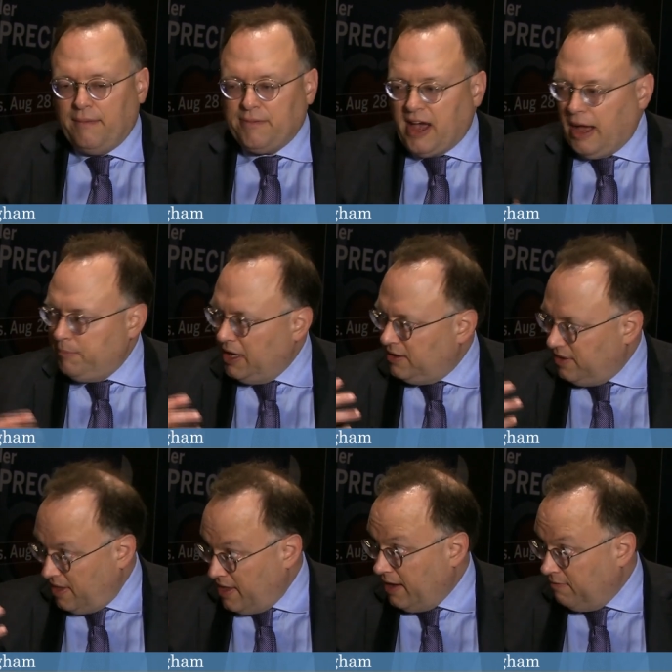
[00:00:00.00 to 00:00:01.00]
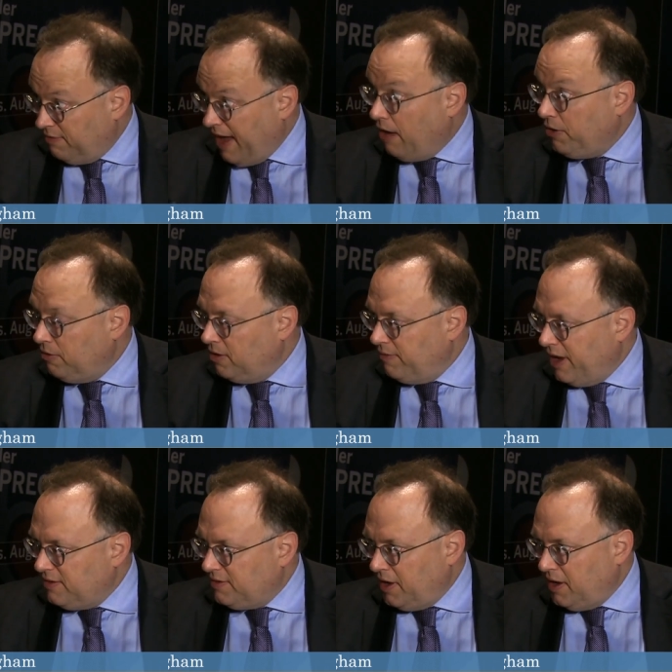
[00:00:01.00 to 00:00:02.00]
taught me that value
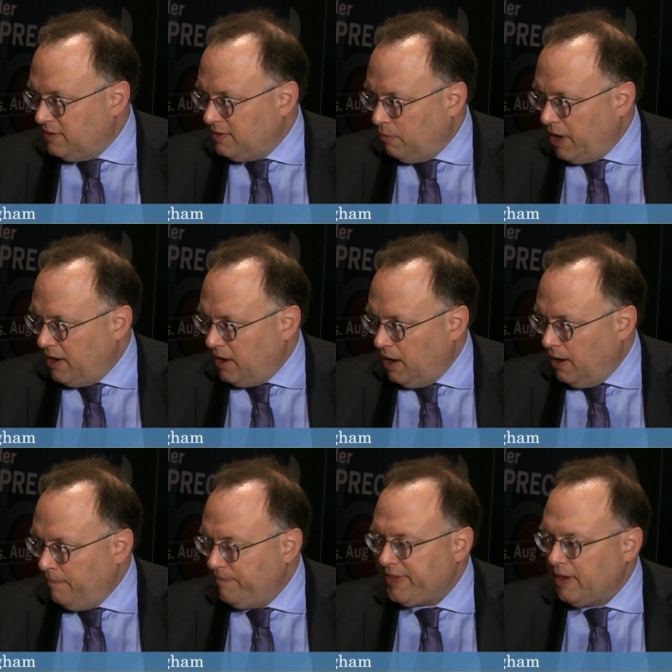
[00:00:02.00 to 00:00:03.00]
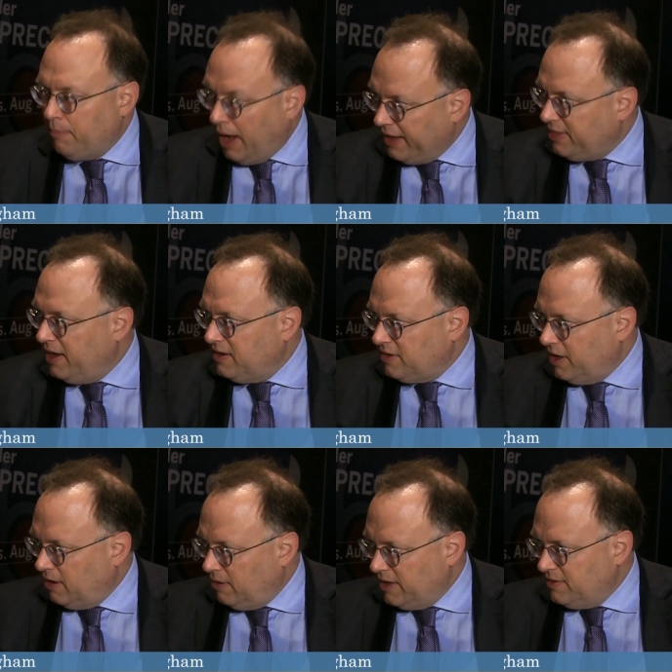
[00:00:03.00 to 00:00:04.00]
investing is the way to go, buy things
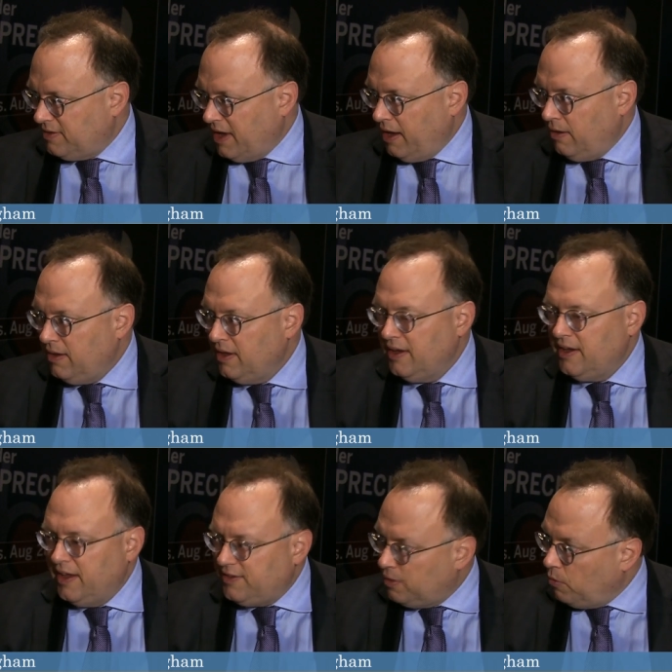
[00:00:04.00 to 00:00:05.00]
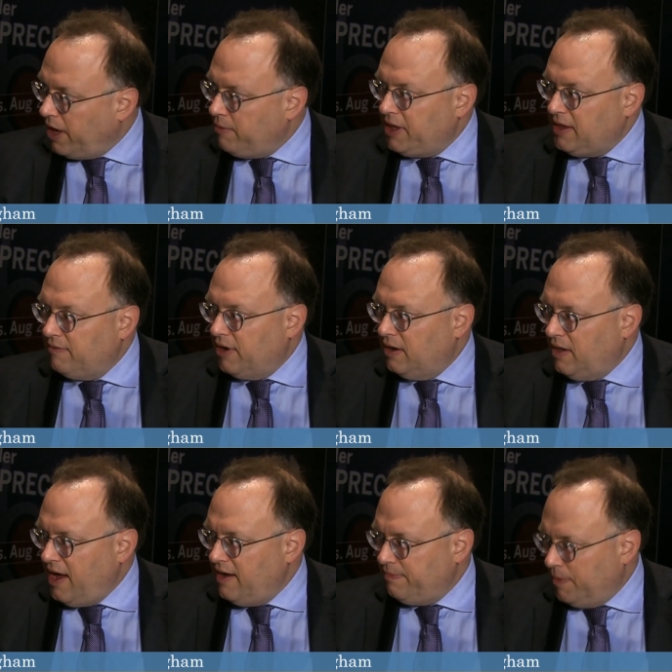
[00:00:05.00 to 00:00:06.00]
that are on sale. It's the way we live our
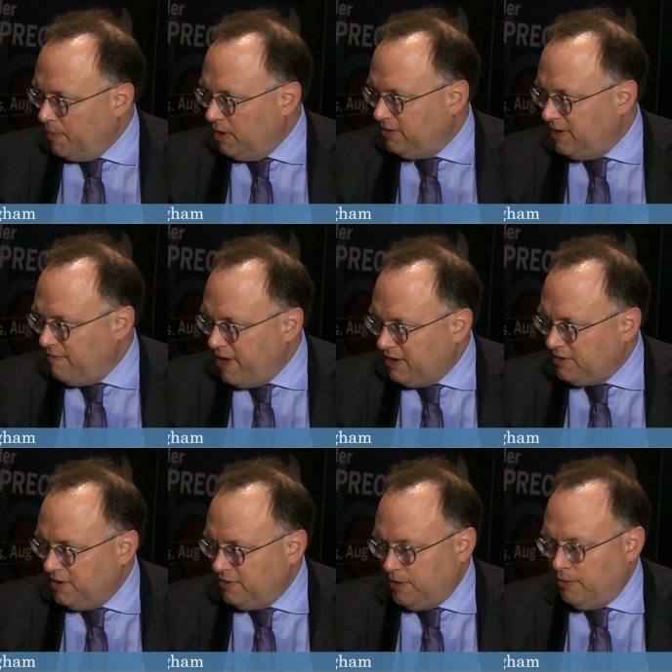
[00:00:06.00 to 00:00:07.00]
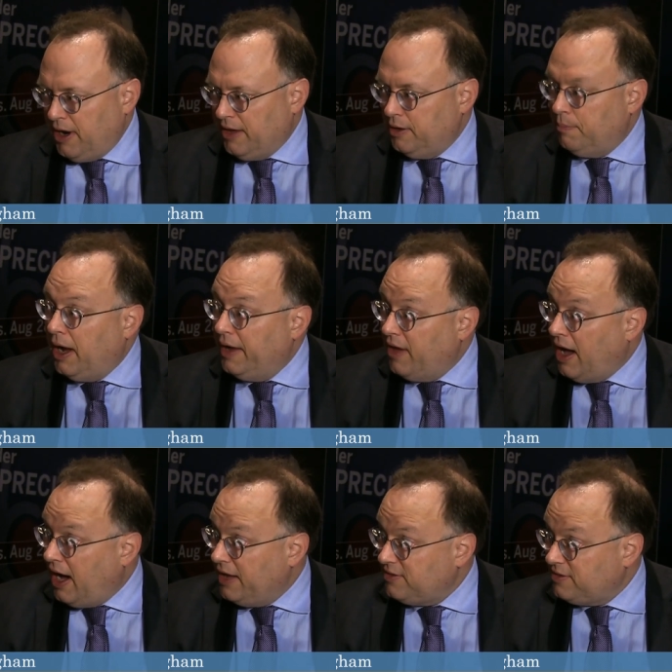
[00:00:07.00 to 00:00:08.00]
life, but most investors would rather buy the
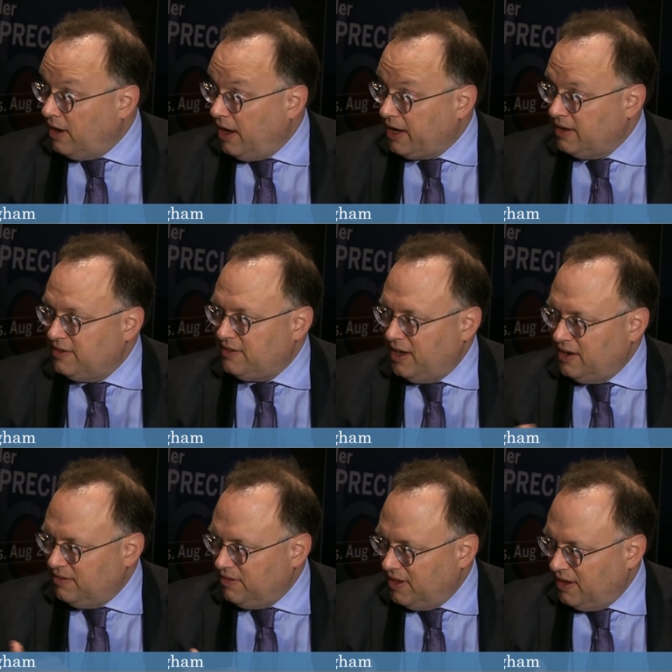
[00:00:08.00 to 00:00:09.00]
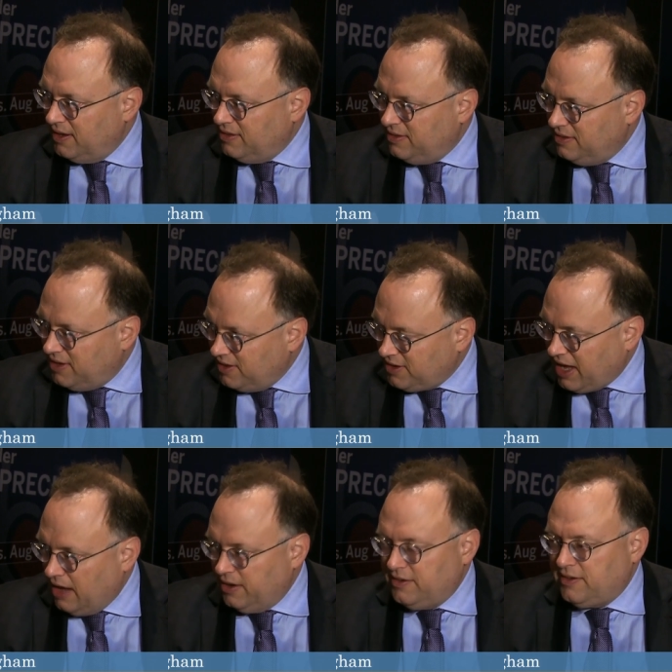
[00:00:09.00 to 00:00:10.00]
hot stock instead of the
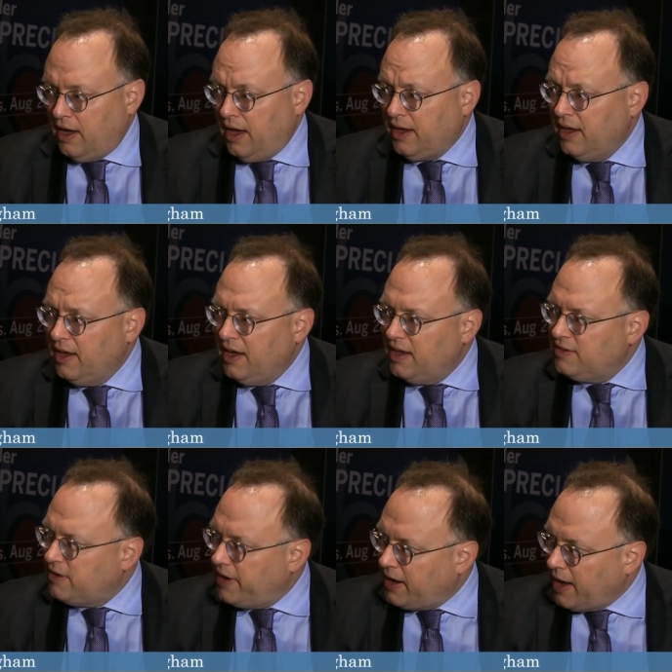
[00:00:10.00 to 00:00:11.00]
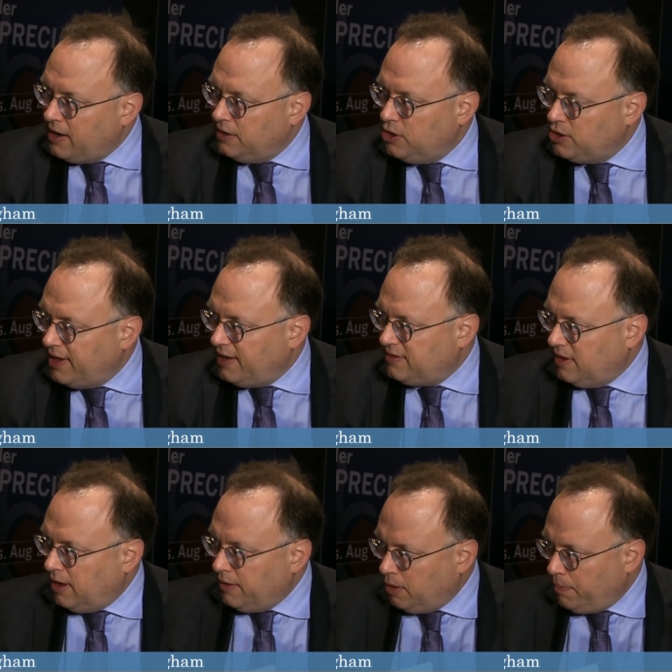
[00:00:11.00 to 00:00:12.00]
discounted stock. And so you kind of do things
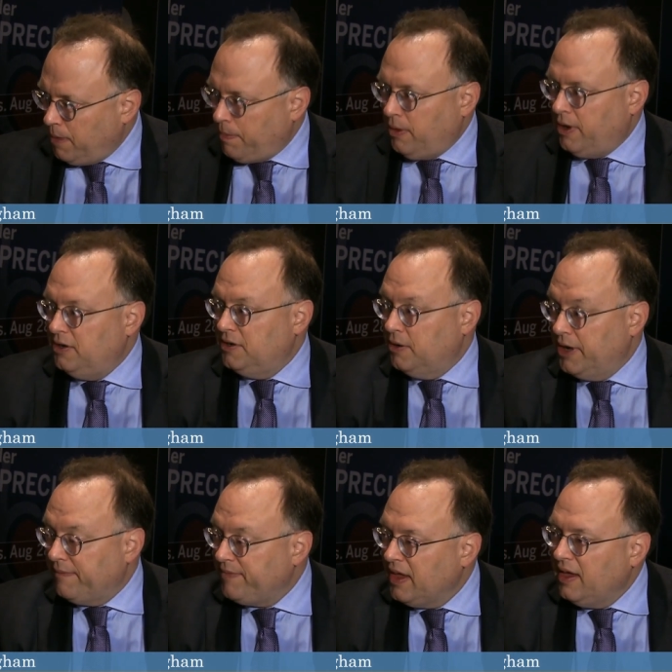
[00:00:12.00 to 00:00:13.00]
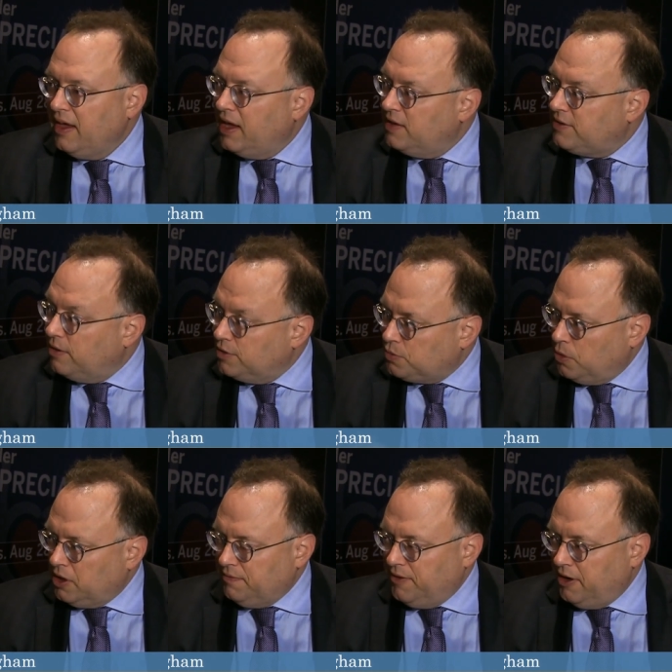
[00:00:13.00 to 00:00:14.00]
that other people aren't doing. And so it's
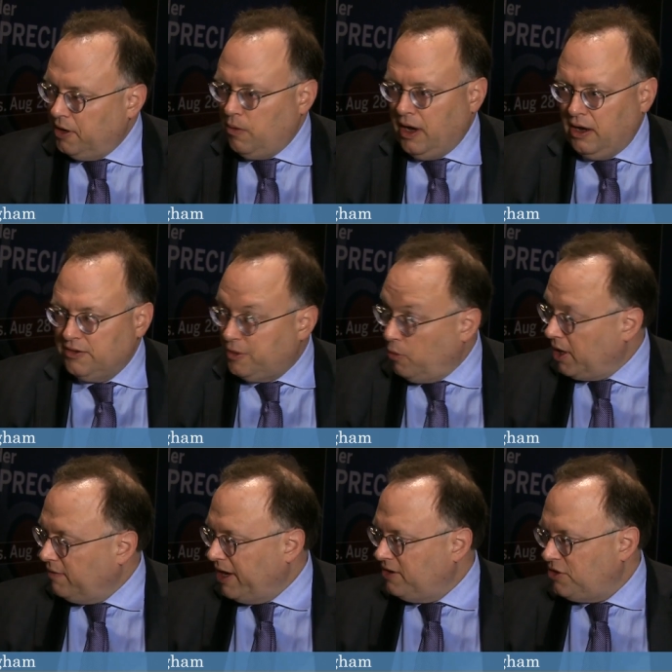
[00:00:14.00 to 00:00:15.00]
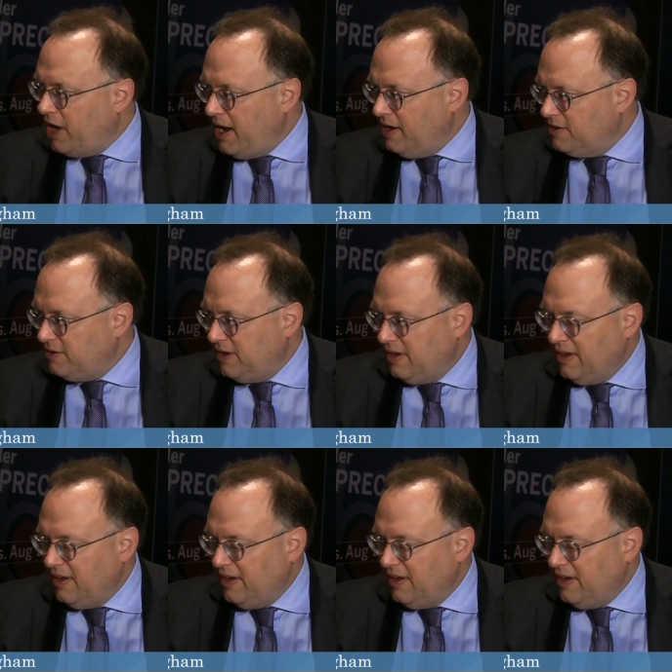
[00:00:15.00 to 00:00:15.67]
worked very well. So what have I changed?